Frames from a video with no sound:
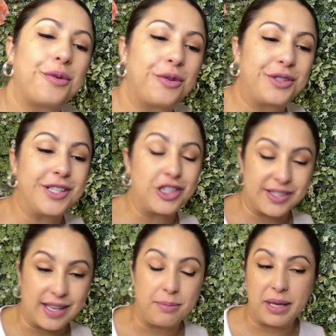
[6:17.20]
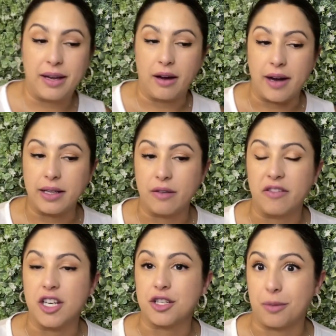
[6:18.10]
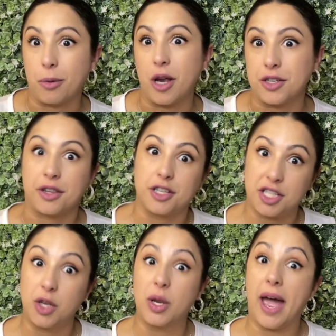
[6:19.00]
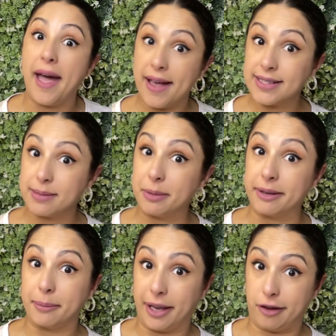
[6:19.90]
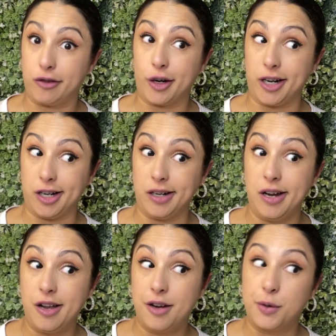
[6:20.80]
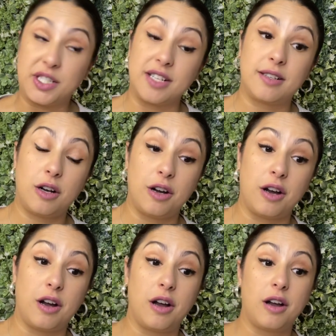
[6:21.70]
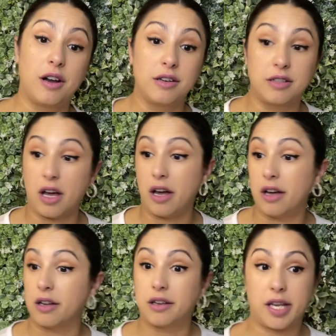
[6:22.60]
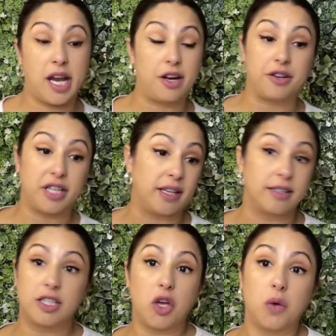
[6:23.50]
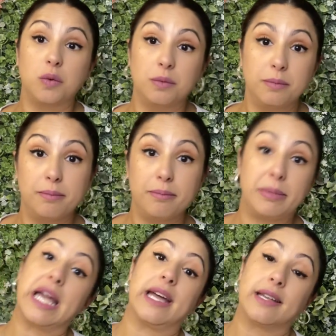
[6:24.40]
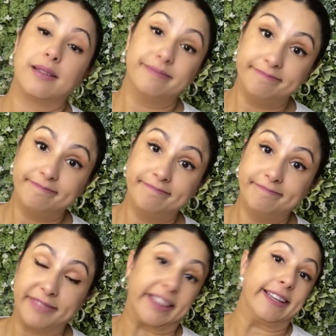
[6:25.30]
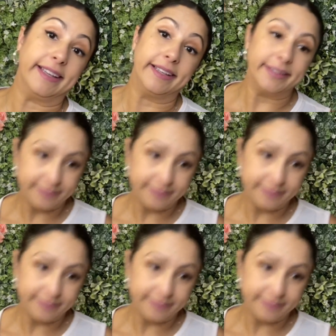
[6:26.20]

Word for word: Since she's going to be here, I need to finish the project that she asked me to make for her which is her dog carrying tote bag thing.